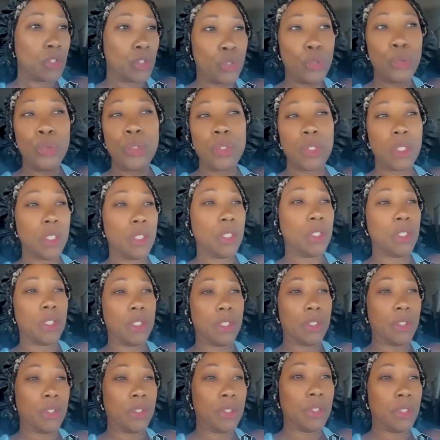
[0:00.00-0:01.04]
two
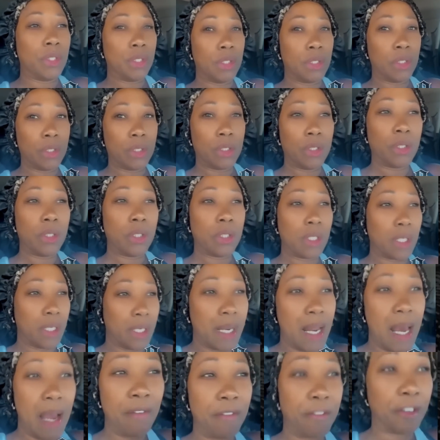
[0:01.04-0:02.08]
sisters to
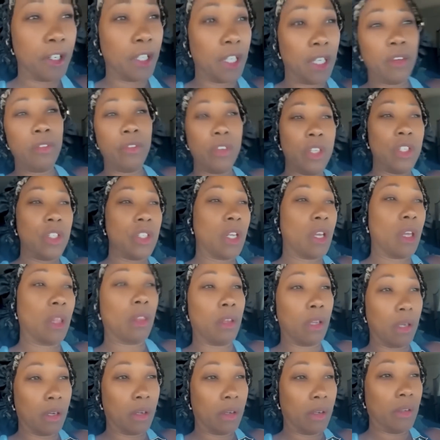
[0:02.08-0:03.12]
not forgive each
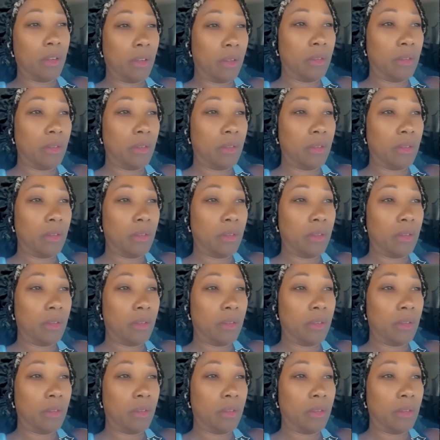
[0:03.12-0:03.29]
other